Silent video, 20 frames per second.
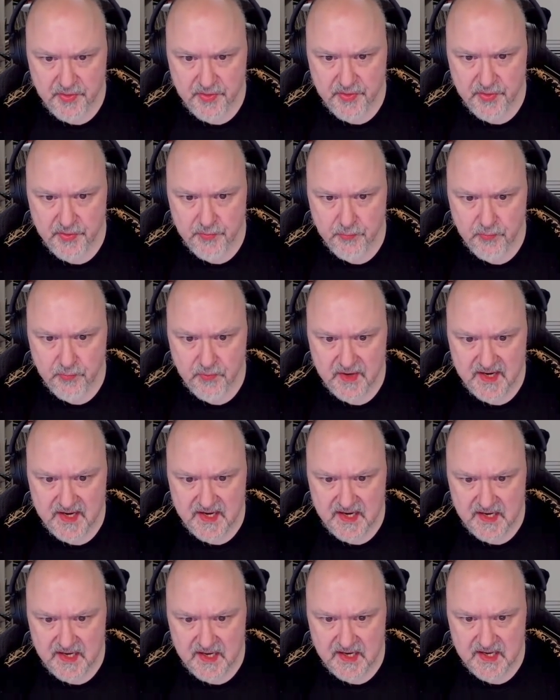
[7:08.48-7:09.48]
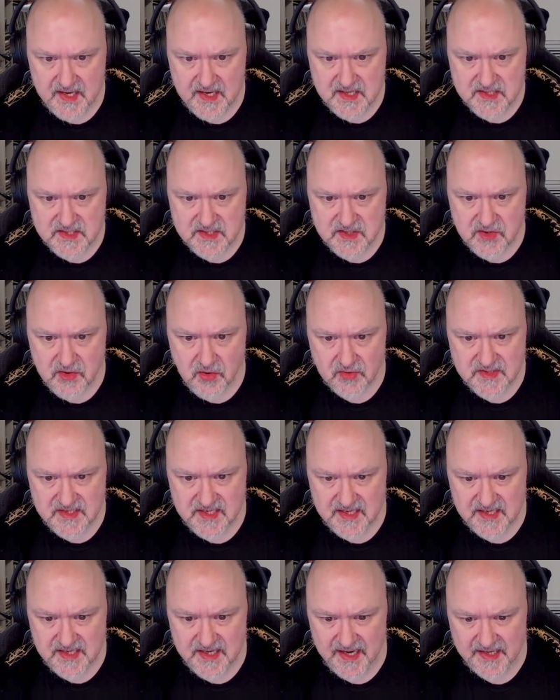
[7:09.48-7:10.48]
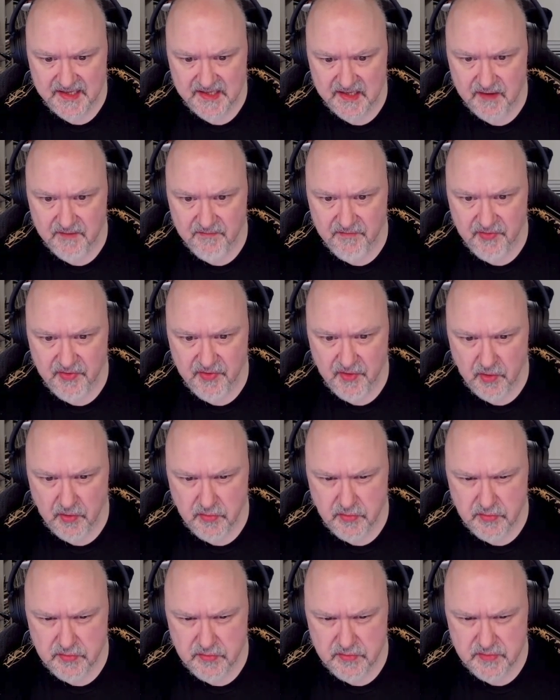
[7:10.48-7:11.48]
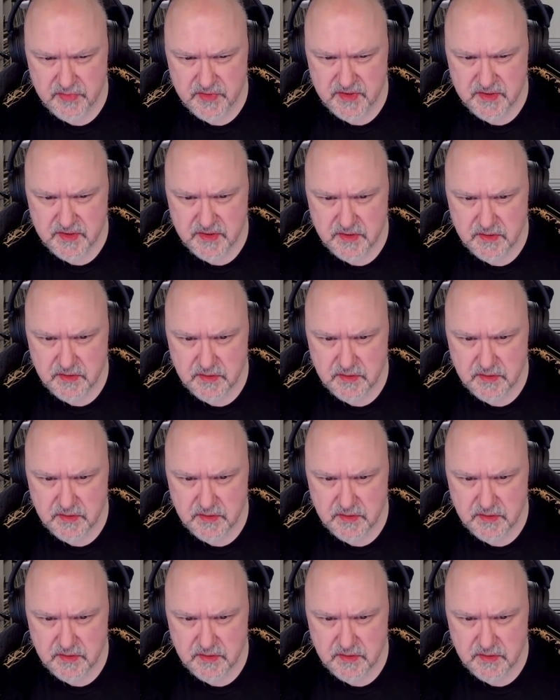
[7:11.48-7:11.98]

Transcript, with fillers: 3 is not in any of those.